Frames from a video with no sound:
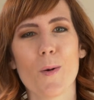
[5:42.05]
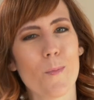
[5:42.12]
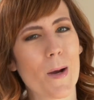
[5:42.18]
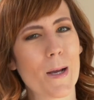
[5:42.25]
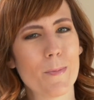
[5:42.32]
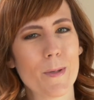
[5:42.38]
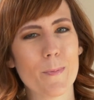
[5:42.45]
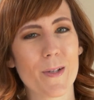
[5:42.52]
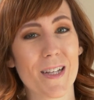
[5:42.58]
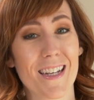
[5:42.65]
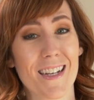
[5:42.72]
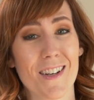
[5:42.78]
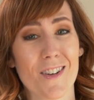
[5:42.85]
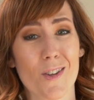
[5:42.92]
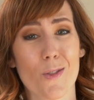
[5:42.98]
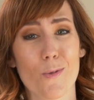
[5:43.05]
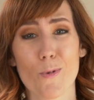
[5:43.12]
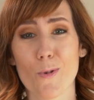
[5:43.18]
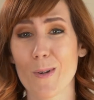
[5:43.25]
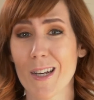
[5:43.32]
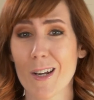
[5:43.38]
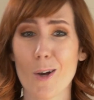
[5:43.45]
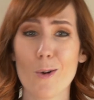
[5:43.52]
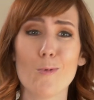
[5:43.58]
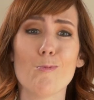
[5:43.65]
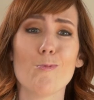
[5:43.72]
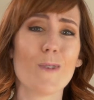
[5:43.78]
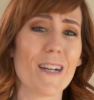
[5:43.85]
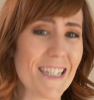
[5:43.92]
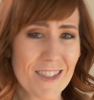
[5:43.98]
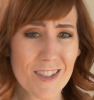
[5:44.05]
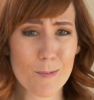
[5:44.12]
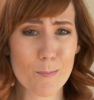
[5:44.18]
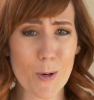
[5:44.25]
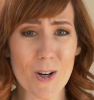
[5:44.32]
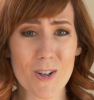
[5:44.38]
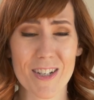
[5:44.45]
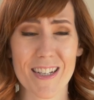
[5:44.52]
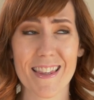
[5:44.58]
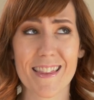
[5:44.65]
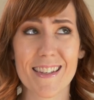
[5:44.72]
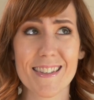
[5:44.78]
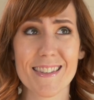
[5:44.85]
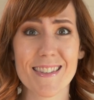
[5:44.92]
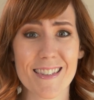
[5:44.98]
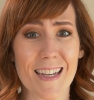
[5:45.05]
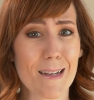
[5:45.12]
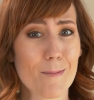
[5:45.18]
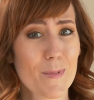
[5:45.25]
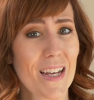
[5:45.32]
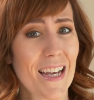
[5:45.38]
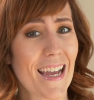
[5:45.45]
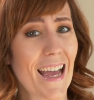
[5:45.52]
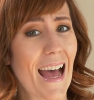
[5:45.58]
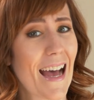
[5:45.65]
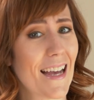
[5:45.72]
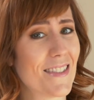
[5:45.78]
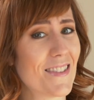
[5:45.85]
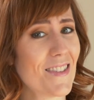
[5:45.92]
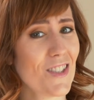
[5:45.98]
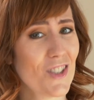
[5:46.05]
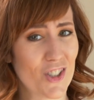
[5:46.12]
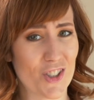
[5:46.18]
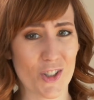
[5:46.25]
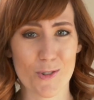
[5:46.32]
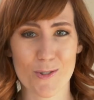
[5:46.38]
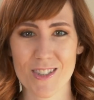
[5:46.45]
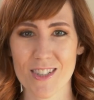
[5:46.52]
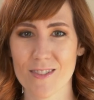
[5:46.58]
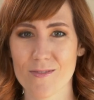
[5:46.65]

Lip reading: might be planning on throwing a raging party the same day as the shoot.